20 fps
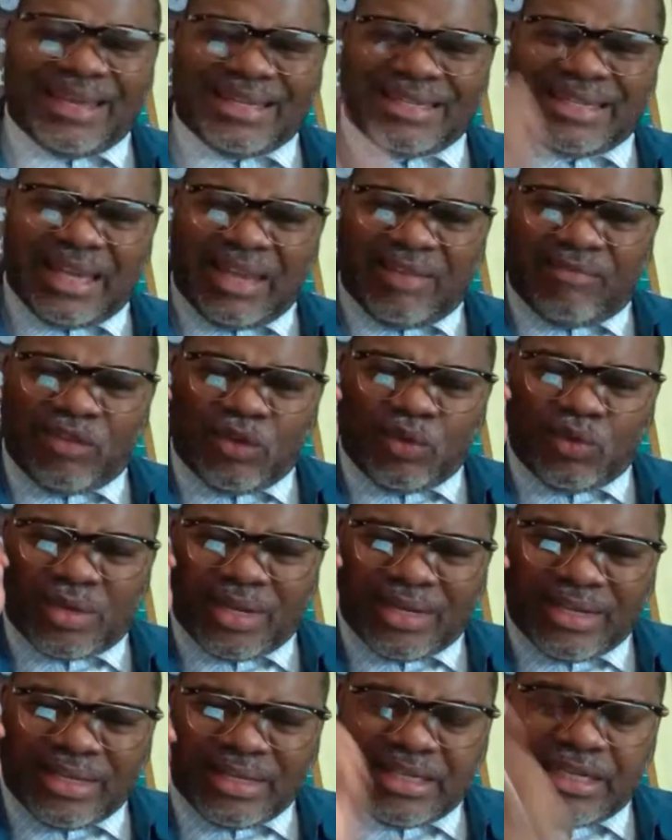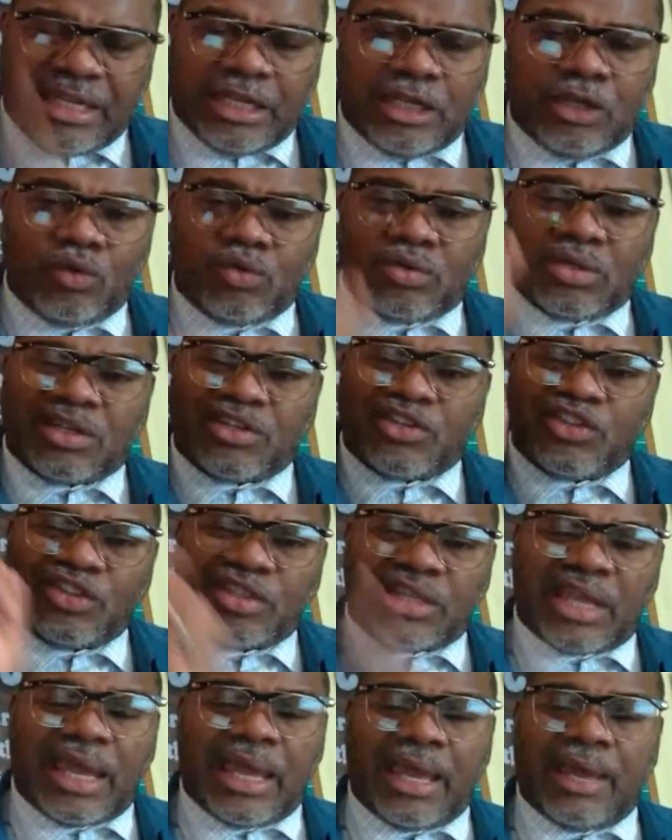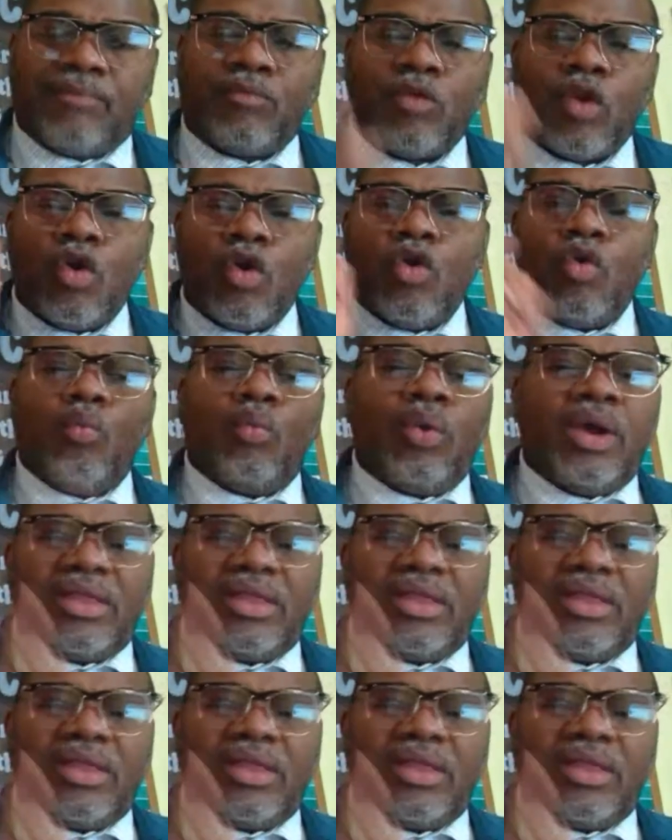the test if you continue to stand